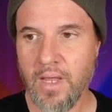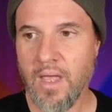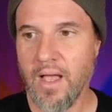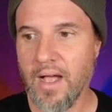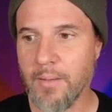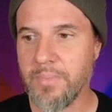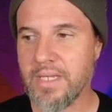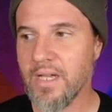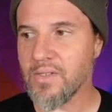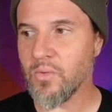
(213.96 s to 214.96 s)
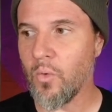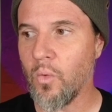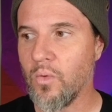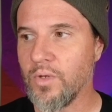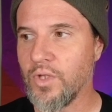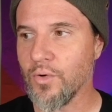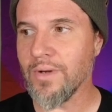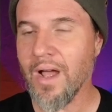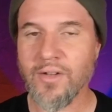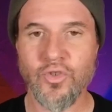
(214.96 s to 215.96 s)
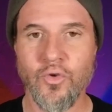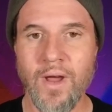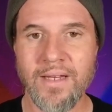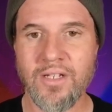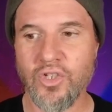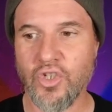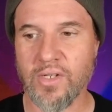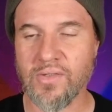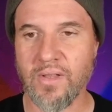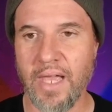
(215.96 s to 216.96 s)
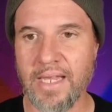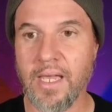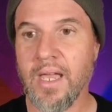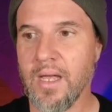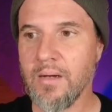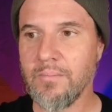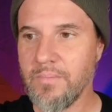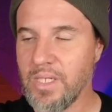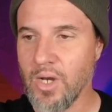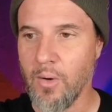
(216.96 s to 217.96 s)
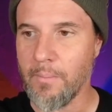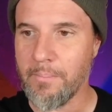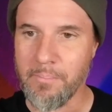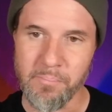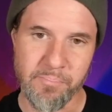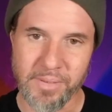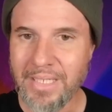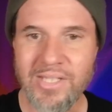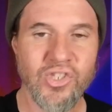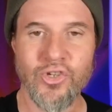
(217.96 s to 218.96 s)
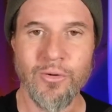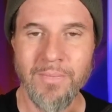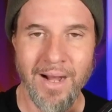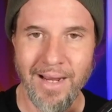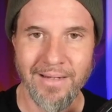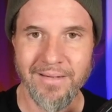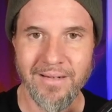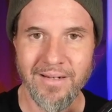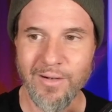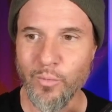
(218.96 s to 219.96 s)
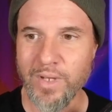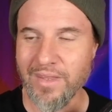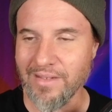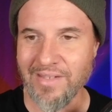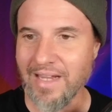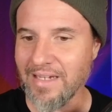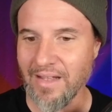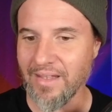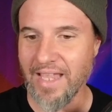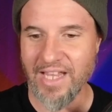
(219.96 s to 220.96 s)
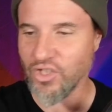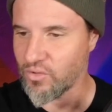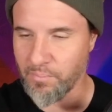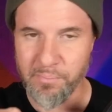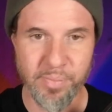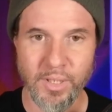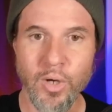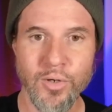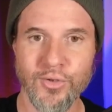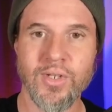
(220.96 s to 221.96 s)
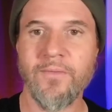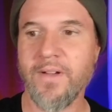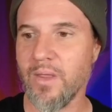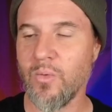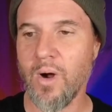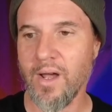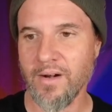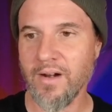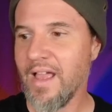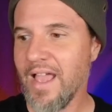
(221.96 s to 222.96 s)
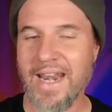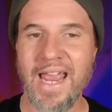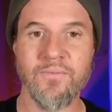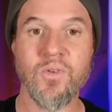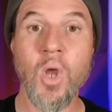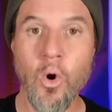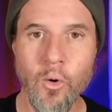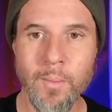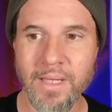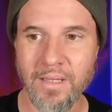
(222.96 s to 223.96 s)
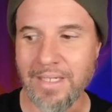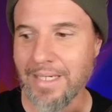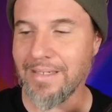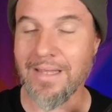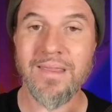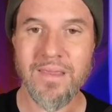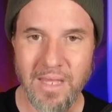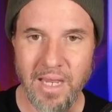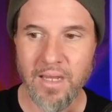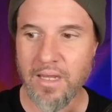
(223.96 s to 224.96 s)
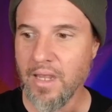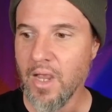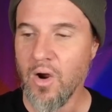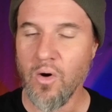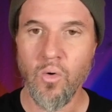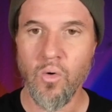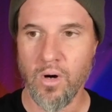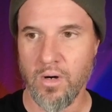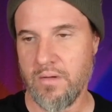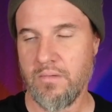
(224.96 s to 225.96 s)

uh, because you're not trying to just like, you know, blitz your mind with a psychedelic and just blow yourself out of the water and have no ability to think or